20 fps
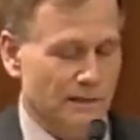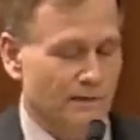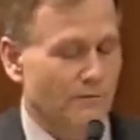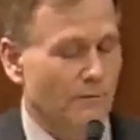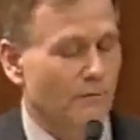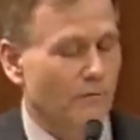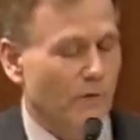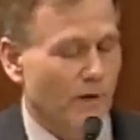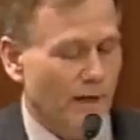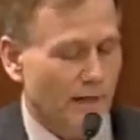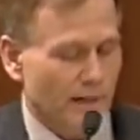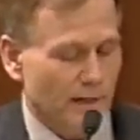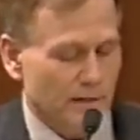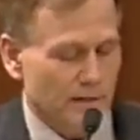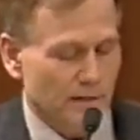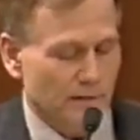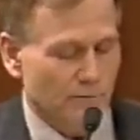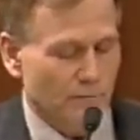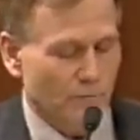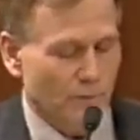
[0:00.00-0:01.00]
in a
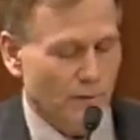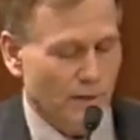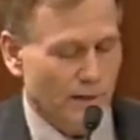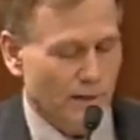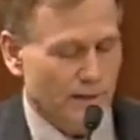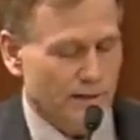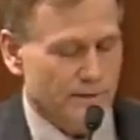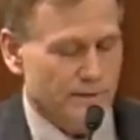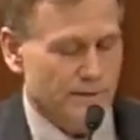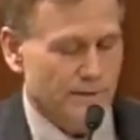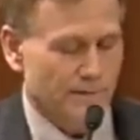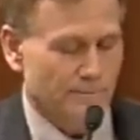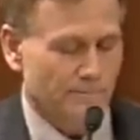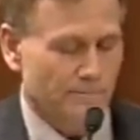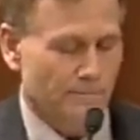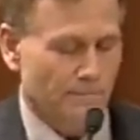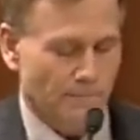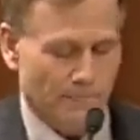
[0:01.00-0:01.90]
variety of ways.